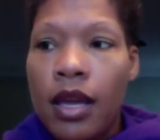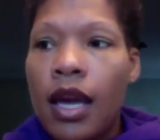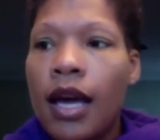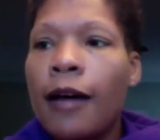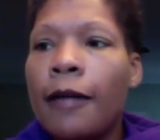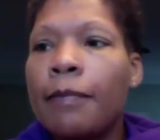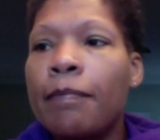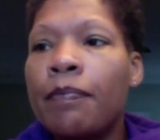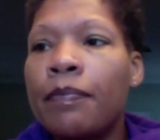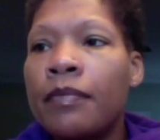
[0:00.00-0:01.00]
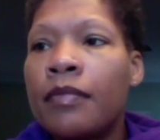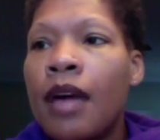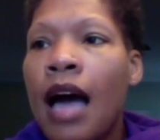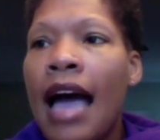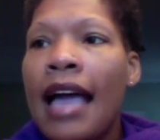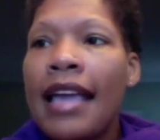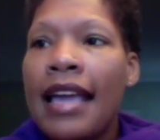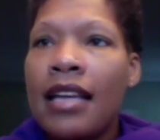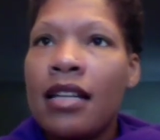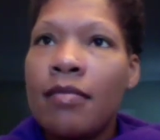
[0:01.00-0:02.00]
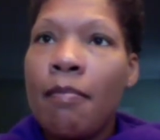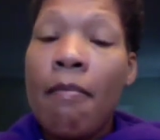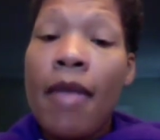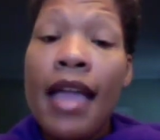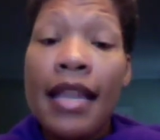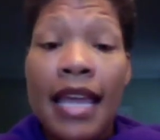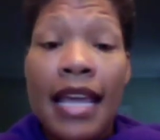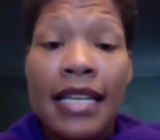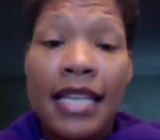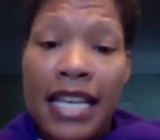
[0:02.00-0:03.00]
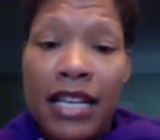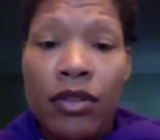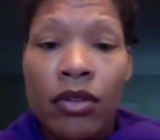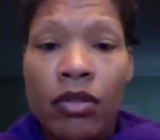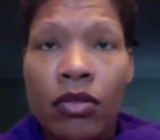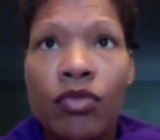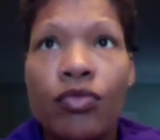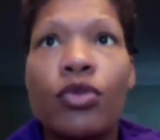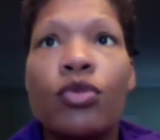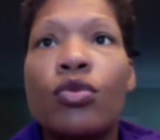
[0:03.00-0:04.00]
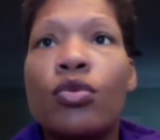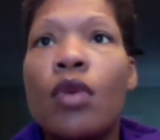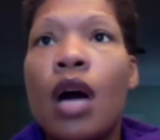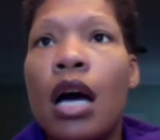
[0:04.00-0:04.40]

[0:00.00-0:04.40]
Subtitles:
Um, I met Nadine through